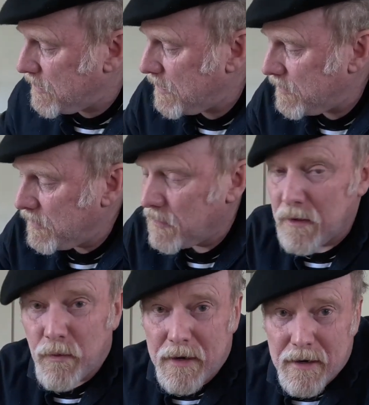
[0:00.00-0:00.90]
And
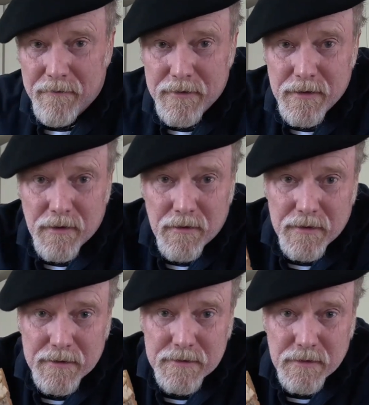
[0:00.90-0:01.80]
what I have here
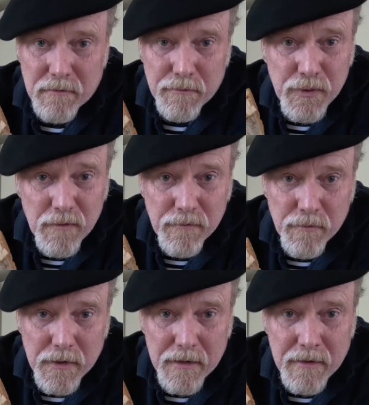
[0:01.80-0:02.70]
is some beautiful
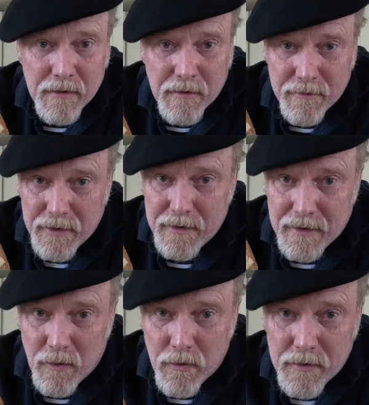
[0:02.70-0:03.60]
bread that
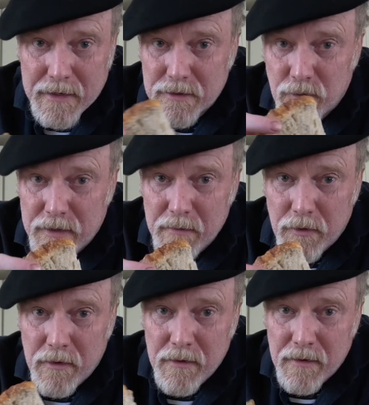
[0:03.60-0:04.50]
our next door
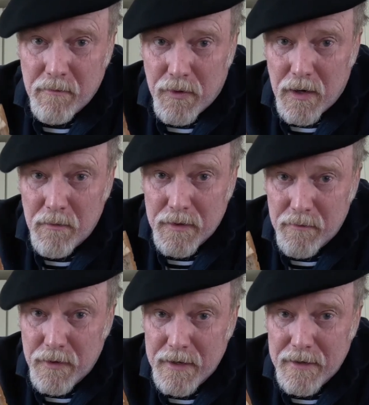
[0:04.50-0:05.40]
neighbor, Barb
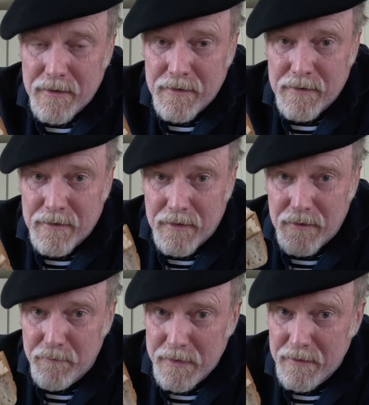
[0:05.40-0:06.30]
and Brad,
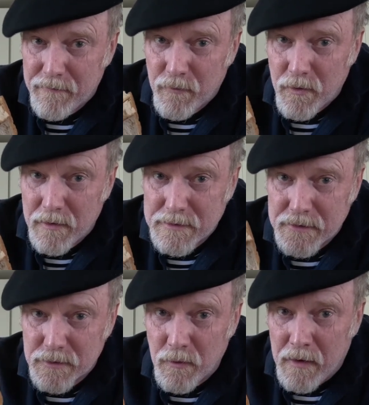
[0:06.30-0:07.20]
made for us.
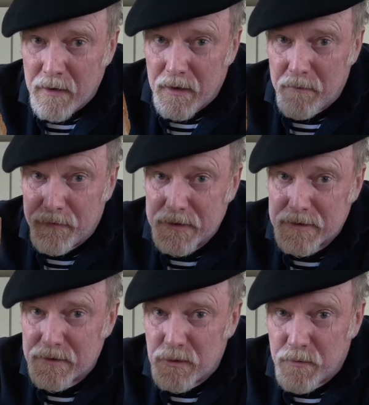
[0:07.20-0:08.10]
So this
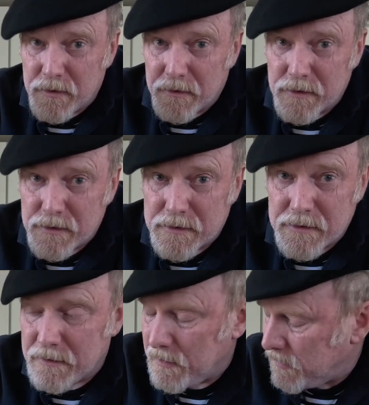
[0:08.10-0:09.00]
is super delicious.